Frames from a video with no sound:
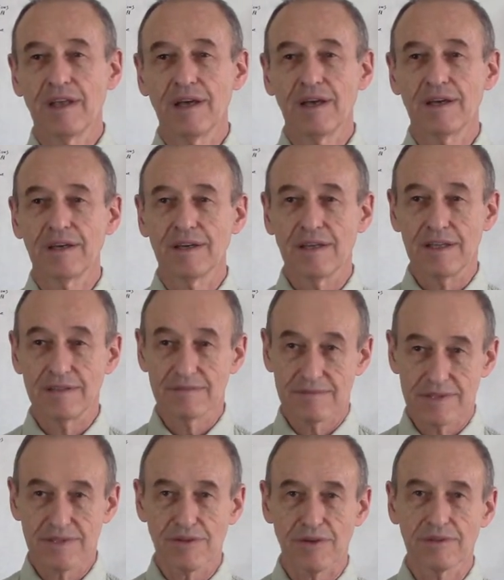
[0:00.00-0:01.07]
in
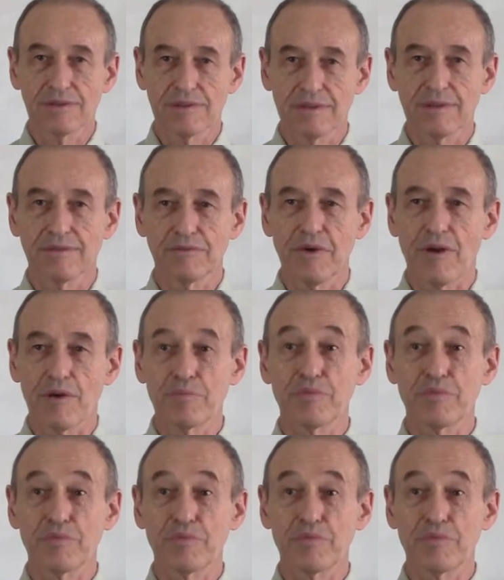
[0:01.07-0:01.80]
certain very